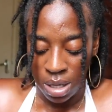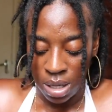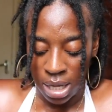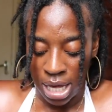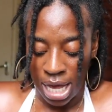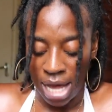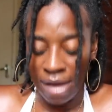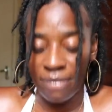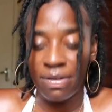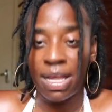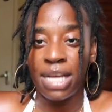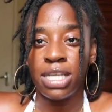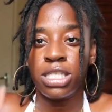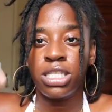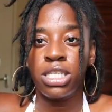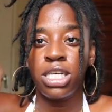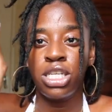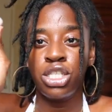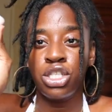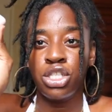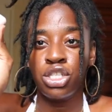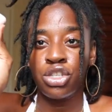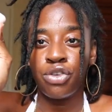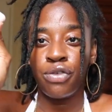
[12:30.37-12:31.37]
Have like
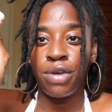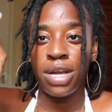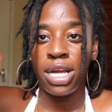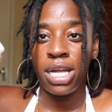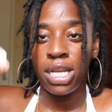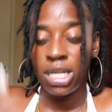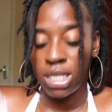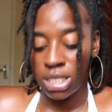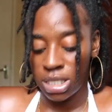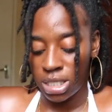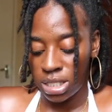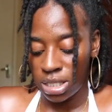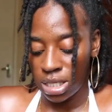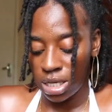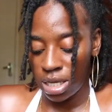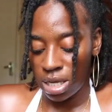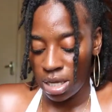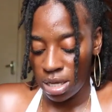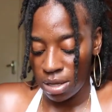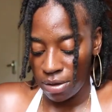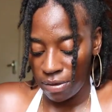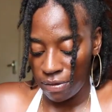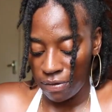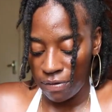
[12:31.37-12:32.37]
sunscreen and
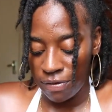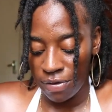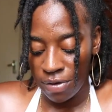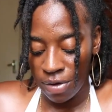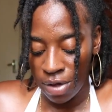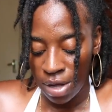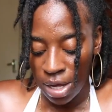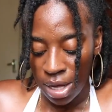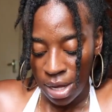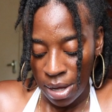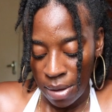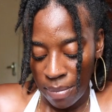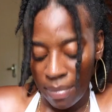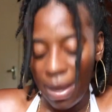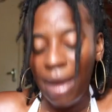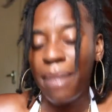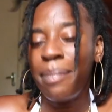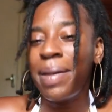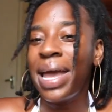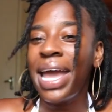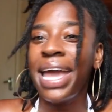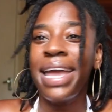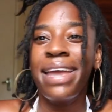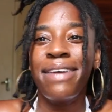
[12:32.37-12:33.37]
stuff. My
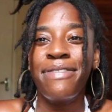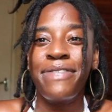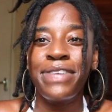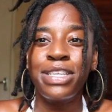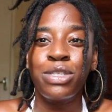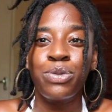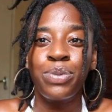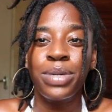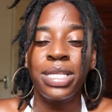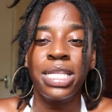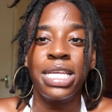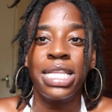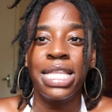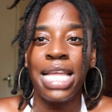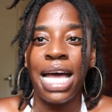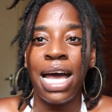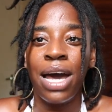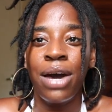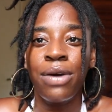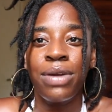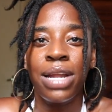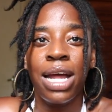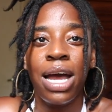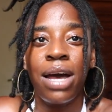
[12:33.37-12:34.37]
bad if it's really
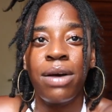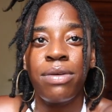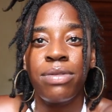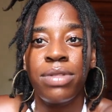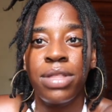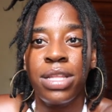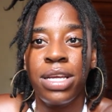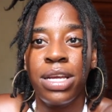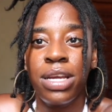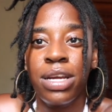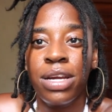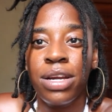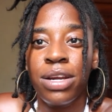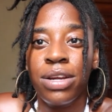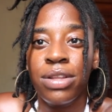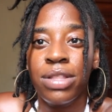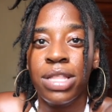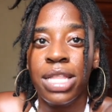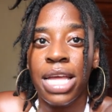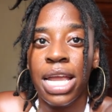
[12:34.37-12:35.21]
loud out there.